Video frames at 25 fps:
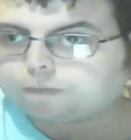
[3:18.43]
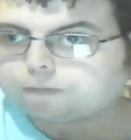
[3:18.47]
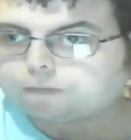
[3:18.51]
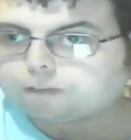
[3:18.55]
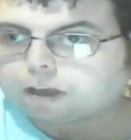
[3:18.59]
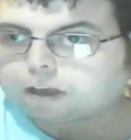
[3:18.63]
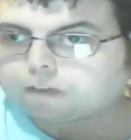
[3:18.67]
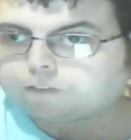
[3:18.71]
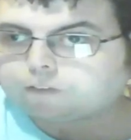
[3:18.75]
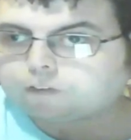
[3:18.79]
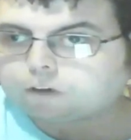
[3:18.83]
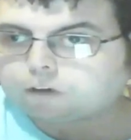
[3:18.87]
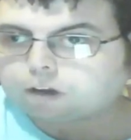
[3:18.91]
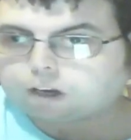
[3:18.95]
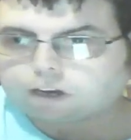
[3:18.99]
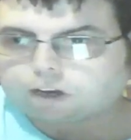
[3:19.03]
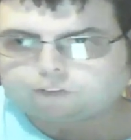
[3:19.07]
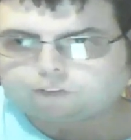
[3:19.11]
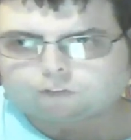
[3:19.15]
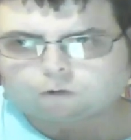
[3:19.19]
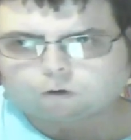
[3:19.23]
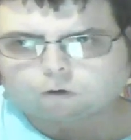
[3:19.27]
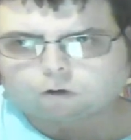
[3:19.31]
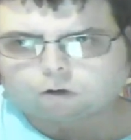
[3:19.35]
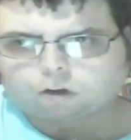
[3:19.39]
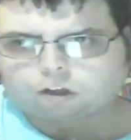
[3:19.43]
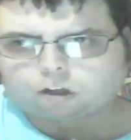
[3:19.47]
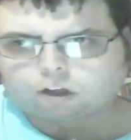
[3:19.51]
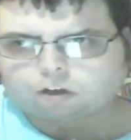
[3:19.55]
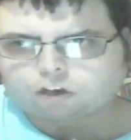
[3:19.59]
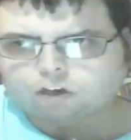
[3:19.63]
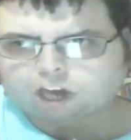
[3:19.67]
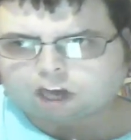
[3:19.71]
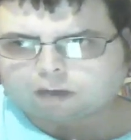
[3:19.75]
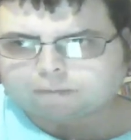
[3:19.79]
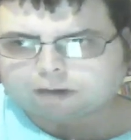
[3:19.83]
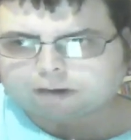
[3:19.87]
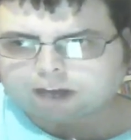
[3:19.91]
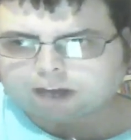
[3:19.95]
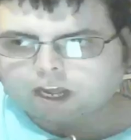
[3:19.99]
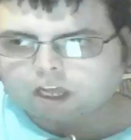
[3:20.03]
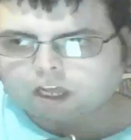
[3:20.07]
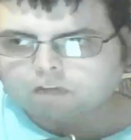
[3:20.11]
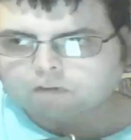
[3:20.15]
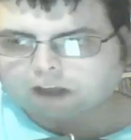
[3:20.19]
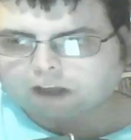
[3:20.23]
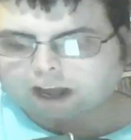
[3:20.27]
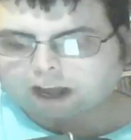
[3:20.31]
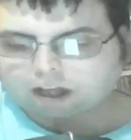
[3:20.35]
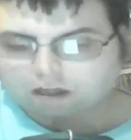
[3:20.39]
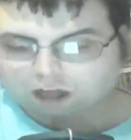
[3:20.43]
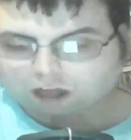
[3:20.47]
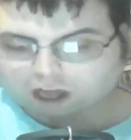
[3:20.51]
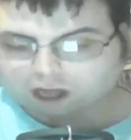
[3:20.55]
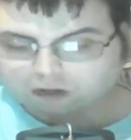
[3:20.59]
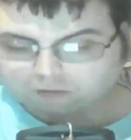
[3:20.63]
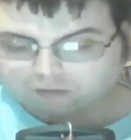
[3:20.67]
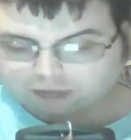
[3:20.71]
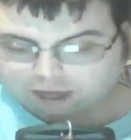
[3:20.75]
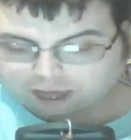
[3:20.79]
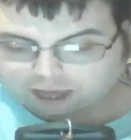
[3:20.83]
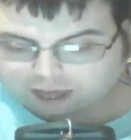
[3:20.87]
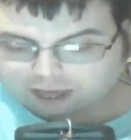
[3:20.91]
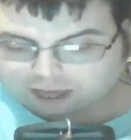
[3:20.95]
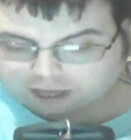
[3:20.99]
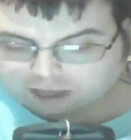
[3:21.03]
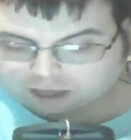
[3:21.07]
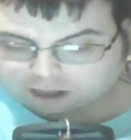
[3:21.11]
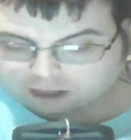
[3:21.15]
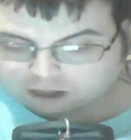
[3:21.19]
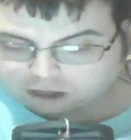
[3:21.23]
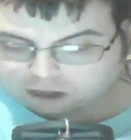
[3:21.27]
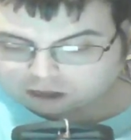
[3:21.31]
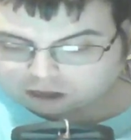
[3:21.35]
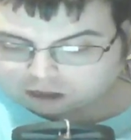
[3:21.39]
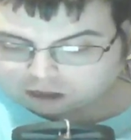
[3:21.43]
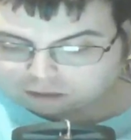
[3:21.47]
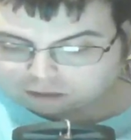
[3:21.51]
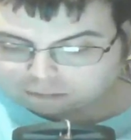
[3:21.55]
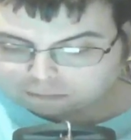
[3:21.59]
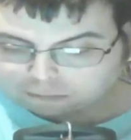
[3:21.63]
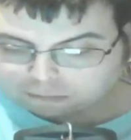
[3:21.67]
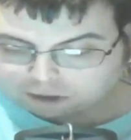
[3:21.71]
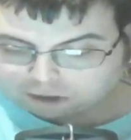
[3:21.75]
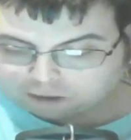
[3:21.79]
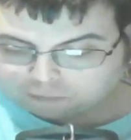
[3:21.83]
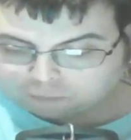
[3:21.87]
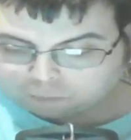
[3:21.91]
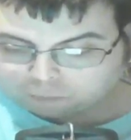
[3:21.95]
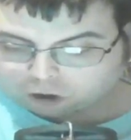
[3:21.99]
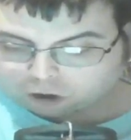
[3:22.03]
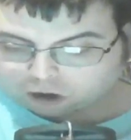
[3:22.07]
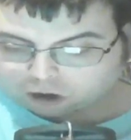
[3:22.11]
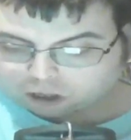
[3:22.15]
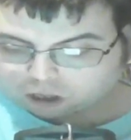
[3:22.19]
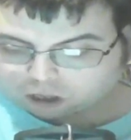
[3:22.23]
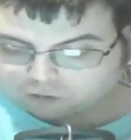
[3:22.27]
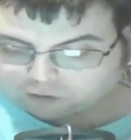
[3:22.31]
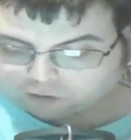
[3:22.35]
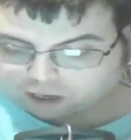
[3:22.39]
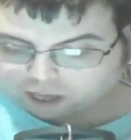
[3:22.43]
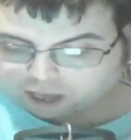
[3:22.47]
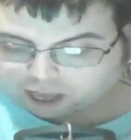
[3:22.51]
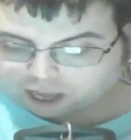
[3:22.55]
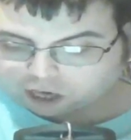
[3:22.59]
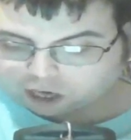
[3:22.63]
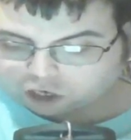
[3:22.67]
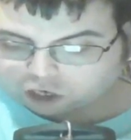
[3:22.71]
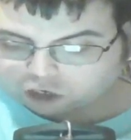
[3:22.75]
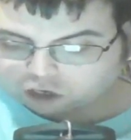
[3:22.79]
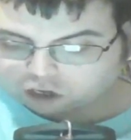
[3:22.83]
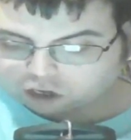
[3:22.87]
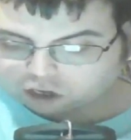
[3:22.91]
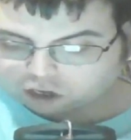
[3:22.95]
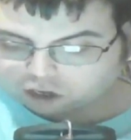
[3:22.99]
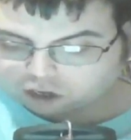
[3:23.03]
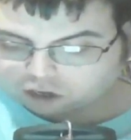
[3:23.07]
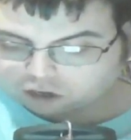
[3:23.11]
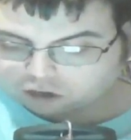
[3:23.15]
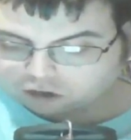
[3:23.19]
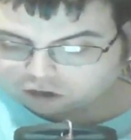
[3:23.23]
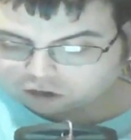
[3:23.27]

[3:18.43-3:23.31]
And finally, for all you Japanese fans out there, Memoirs of a Geisha.